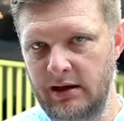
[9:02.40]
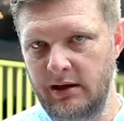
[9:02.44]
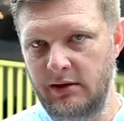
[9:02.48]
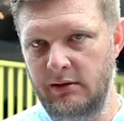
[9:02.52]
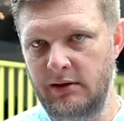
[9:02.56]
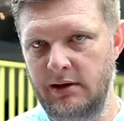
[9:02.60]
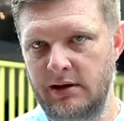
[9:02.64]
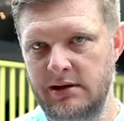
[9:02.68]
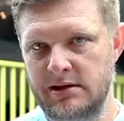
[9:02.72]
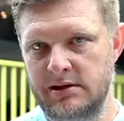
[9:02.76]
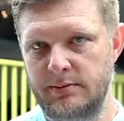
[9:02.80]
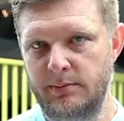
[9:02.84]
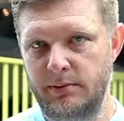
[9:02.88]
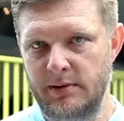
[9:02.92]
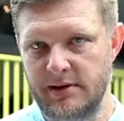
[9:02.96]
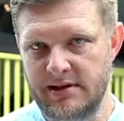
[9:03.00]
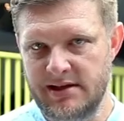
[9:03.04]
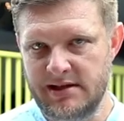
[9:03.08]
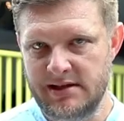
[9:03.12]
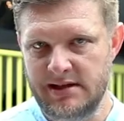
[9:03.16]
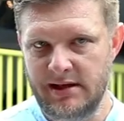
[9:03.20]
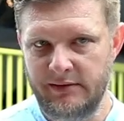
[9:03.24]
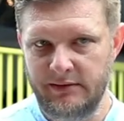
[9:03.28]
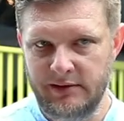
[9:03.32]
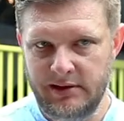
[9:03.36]
degrees plus
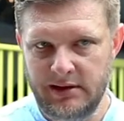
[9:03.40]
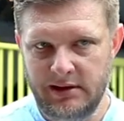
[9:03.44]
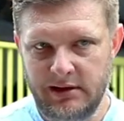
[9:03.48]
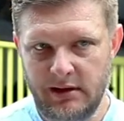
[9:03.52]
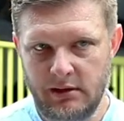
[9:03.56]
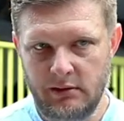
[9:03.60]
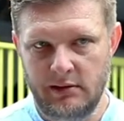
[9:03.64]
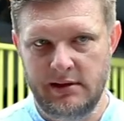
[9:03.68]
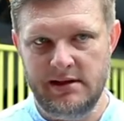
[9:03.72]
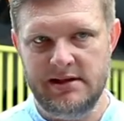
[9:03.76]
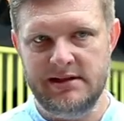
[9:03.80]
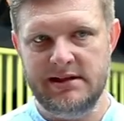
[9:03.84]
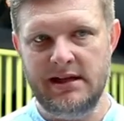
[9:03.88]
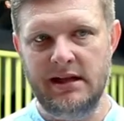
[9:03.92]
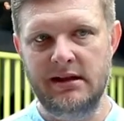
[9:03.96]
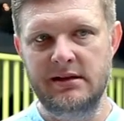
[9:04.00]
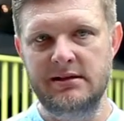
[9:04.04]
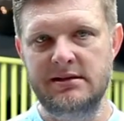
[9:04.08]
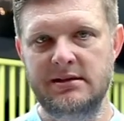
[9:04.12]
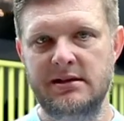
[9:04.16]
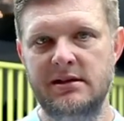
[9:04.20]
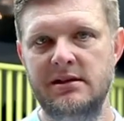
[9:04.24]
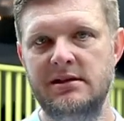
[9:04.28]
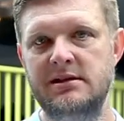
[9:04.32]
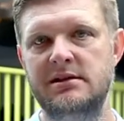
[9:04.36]
70 degrees
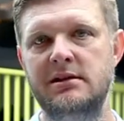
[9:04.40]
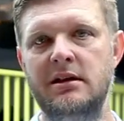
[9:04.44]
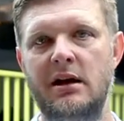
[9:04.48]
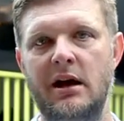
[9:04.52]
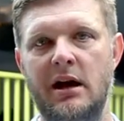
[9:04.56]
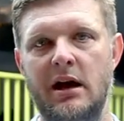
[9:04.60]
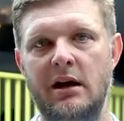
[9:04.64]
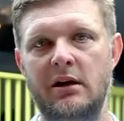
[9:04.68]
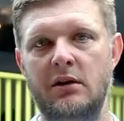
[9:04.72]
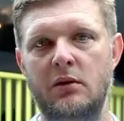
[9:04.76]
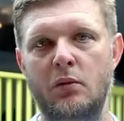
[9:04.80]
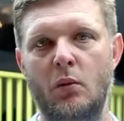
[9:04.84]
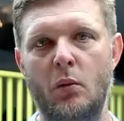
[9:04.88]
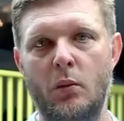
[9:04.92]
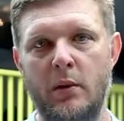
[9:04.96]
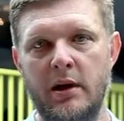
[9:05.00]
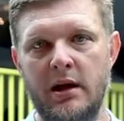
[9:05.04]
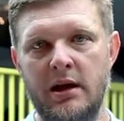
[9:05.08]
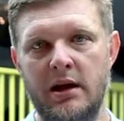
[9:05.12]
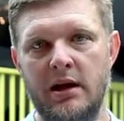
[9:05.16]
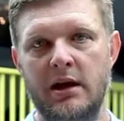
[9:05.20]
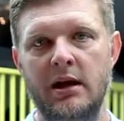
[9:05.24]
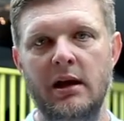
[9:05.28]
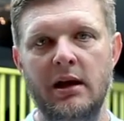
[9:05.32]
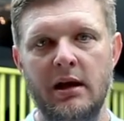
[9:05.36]
Celsius, and
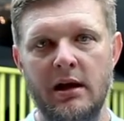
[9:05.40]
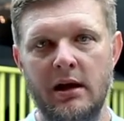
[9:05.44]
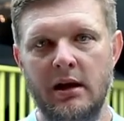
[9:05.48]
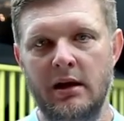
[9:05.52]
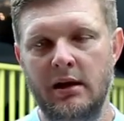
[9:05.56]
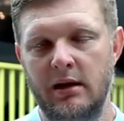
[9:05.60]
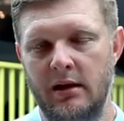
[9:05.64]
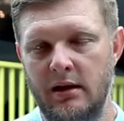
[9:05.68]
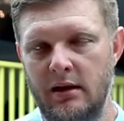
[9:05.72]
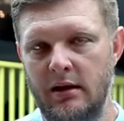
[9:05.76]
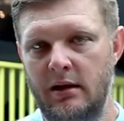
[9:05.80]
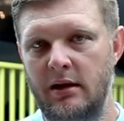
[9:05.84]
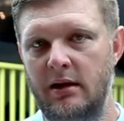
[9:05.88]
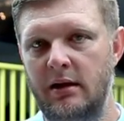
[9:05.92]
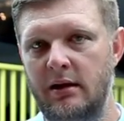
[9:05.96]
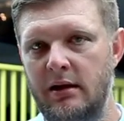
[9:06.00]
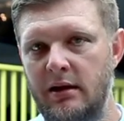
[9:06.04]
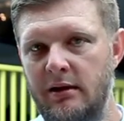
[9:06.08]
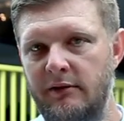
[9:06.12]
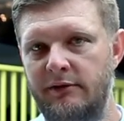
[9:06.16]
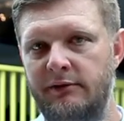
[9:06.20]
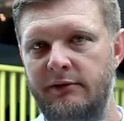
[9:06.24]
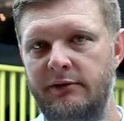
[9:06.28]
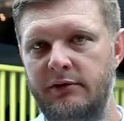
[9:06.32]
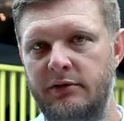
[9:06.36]
we
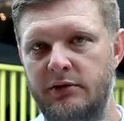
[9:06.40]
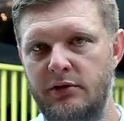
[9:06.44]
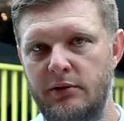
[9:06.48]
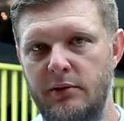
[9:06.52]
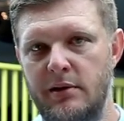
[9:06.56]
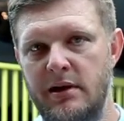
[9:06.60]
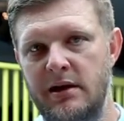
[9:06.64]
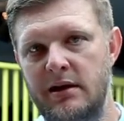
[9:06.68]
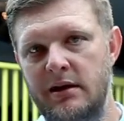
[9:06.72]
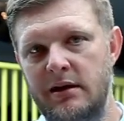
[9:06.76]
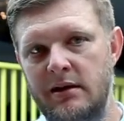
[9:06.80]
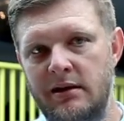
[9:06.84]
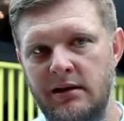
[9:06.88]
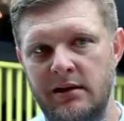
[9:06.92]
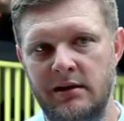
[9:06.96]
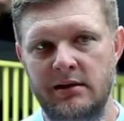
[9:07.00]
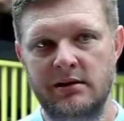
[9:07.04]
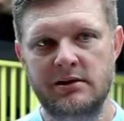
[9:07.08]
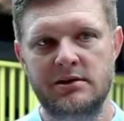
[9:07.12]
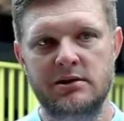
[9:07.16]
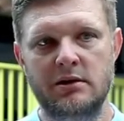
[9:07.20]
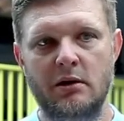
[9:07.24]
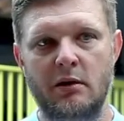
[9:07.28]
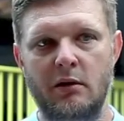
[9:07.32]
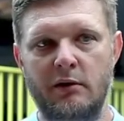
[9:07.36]
give 3
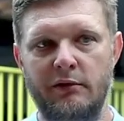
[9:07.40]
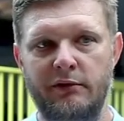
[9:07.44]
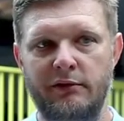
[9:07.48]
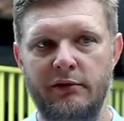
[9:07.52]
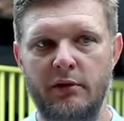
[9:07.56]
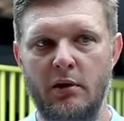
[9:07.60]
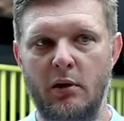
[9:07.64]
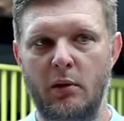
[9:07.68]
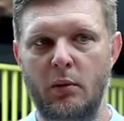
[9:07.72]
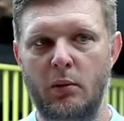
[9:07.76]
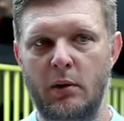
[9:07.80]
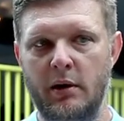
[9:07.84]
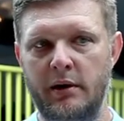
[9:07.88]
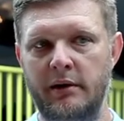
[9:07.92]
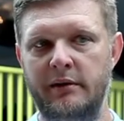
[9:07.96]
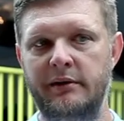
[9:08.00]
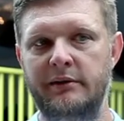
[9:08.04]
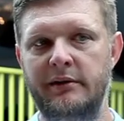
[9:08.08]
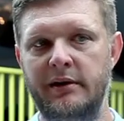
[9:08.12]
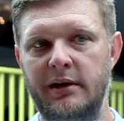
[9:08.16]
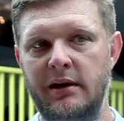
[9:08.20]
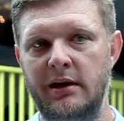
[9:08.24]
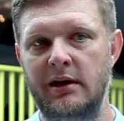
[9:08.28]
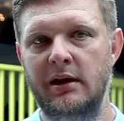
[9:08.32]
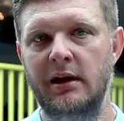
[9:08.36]
years of
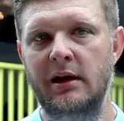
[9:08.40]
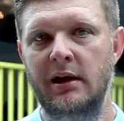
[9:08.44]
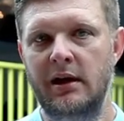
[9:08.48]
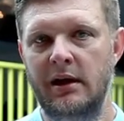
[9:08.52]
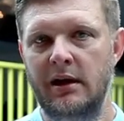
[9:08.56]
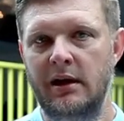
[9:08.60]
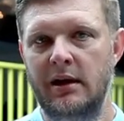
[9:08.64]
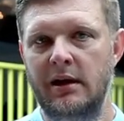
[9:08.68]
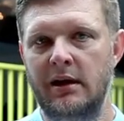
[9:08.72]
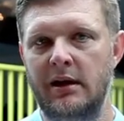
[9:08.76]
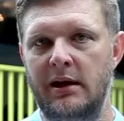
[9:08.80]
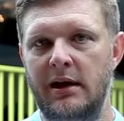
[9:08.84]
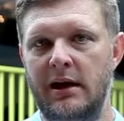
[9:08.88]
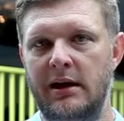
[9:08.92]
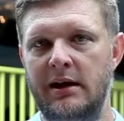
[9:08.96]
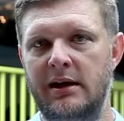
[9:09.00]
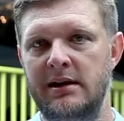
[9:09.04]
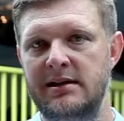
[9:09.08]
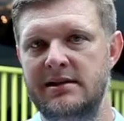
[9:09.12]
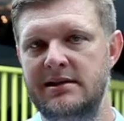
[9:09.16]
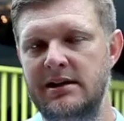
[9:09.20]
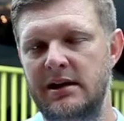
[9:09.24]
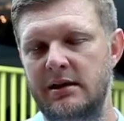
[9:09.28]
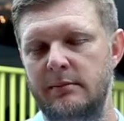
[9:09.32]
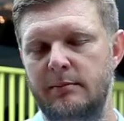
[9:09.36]
warranty. And
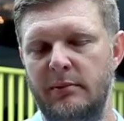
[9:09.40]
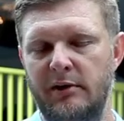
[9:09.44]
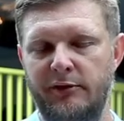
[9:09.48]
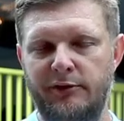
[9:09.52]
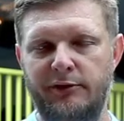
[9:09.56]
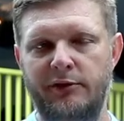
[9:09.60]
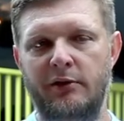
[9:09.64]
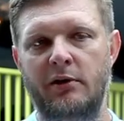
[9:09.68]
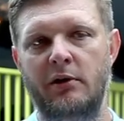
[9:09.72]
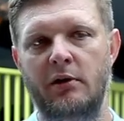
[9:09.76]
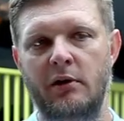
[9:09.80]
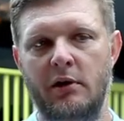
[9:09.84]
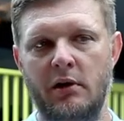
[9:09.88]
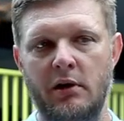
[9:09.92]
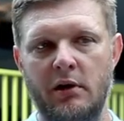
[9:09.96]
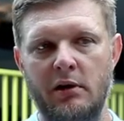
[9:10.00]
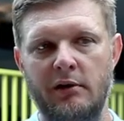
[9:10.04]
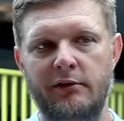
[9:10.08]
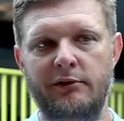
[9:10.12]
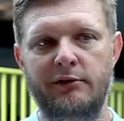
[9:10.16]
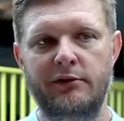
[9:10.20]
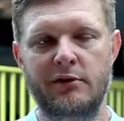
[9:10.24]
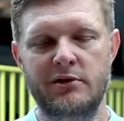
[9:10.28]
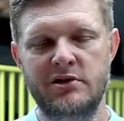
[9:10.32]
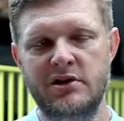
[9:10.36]
as said before,
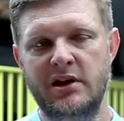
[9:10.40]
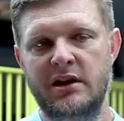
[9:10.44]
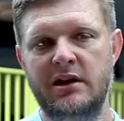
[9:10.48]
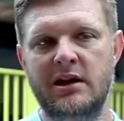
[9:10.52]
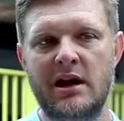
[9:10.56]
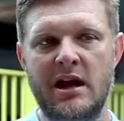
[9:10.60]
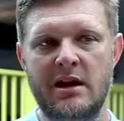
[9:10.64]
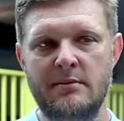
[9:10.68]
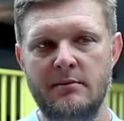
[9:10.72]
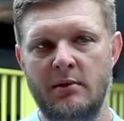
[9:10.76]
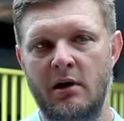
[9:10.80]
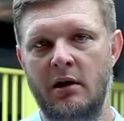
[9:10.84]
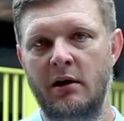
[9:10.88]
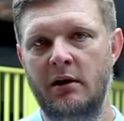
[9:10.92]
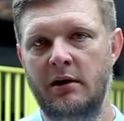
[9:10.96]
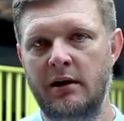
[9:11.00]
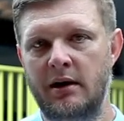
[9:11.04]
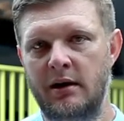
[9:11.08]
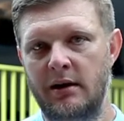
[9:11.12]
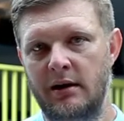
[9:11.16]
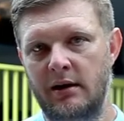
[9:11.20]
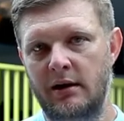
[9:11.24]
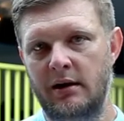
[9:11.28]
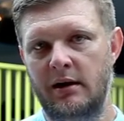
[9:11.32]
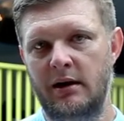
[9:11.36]
for the UK
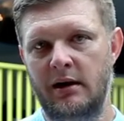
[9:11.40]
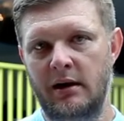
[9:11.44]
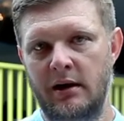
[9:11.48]
market,